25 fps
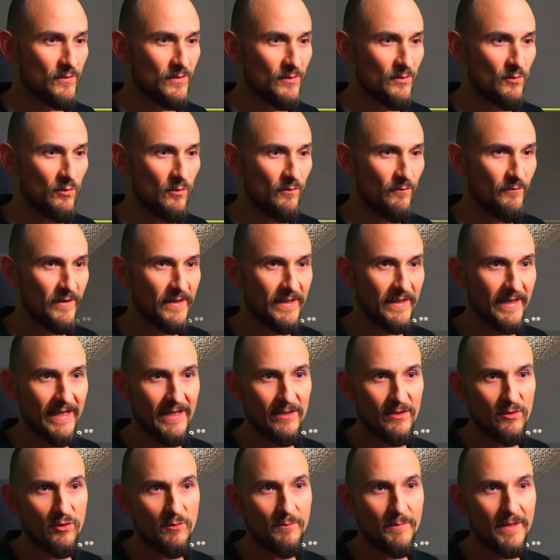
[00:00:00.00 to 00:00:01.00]
Let's look
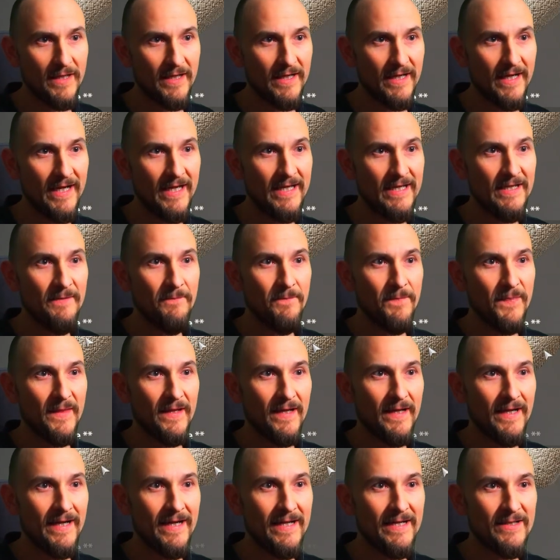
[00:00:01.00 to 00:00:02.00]
directly once again
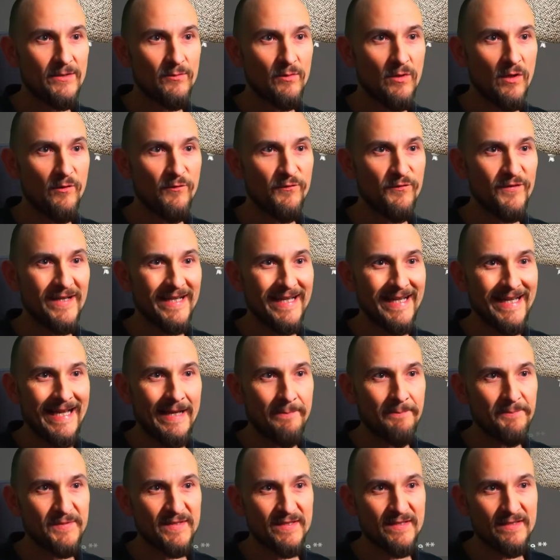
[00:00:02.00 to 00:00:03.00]
inside.
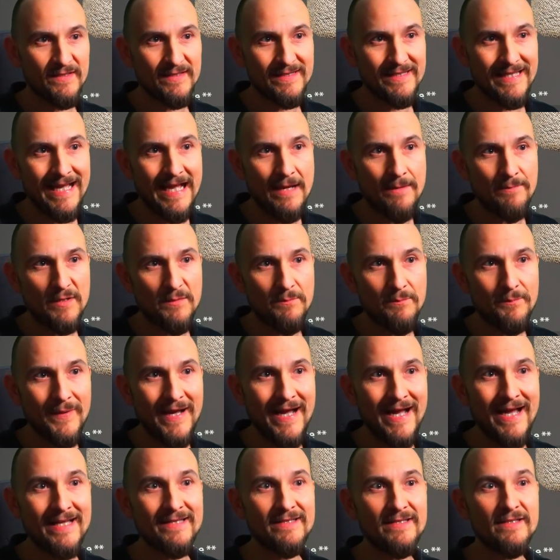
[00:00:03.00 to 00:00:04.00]
So on rapeseed
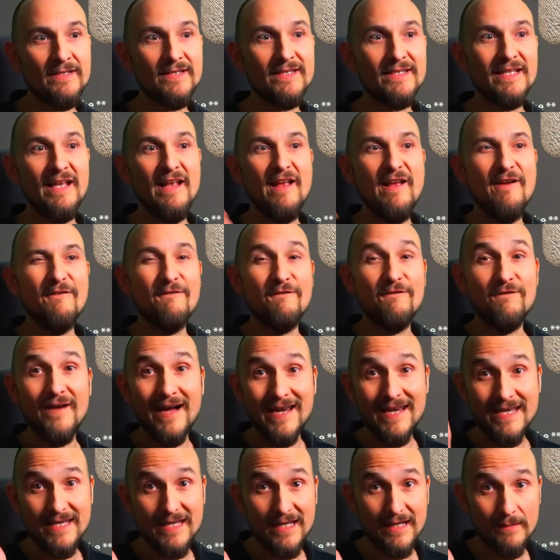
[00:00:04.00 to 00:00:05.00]
basis,
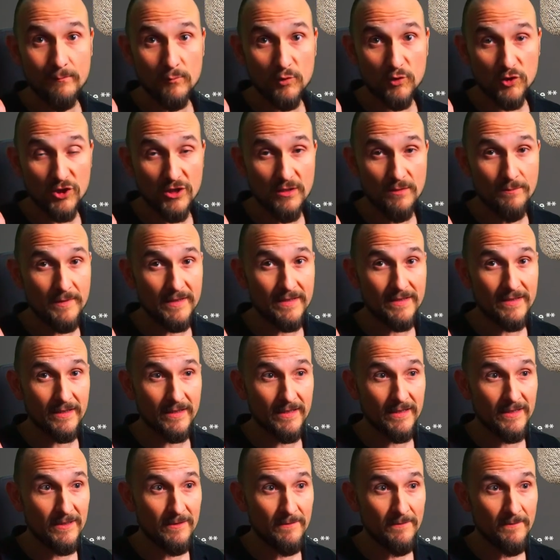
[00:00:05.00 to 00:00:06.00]
zebra mussel
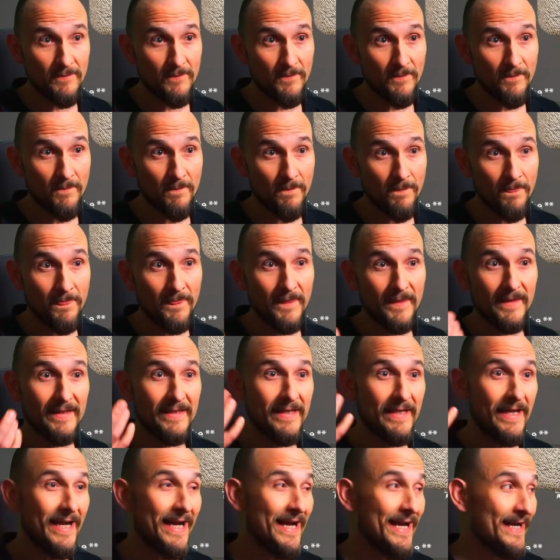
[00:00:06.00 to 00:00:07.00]
inside, chopped
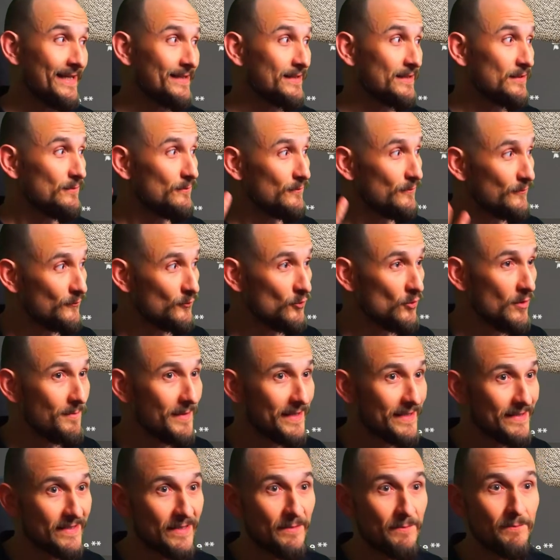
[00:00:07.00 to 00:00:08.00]
worms inside,
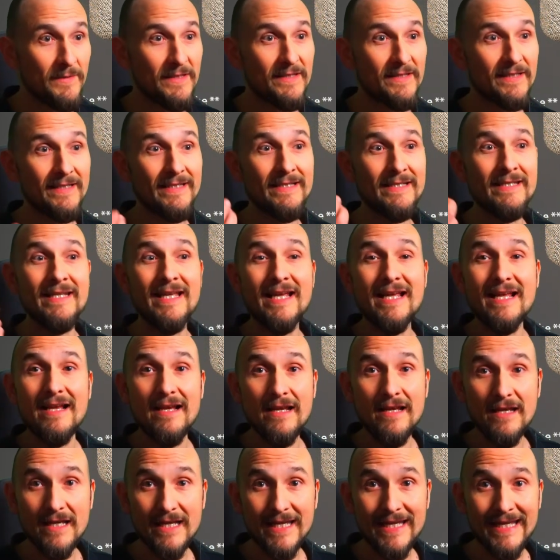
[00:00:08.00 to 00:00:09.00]
clay,
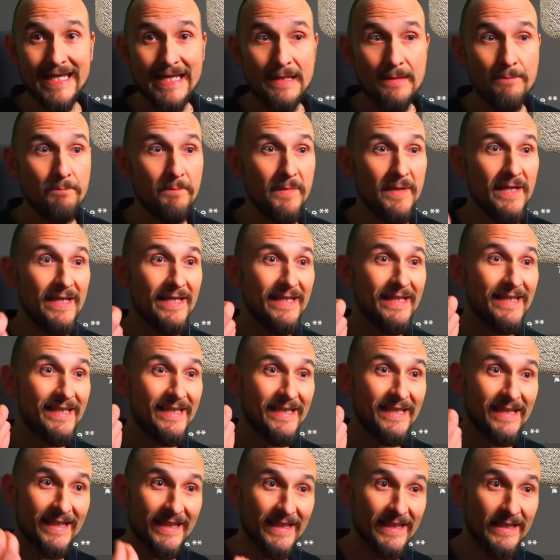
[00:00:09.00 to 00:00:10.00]
krill, crab, and mussel
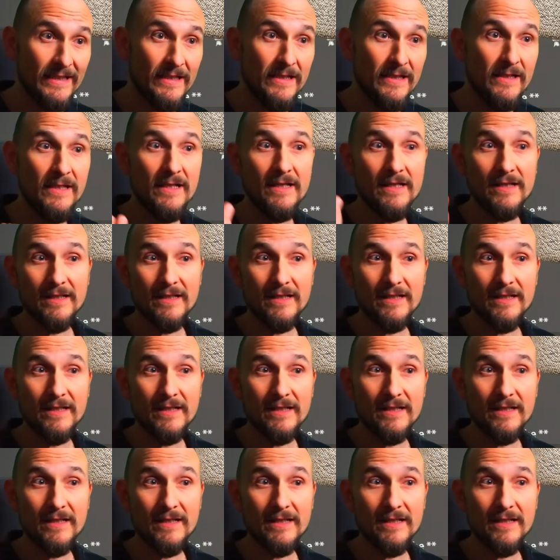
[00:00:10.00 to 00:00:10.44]
as flavor.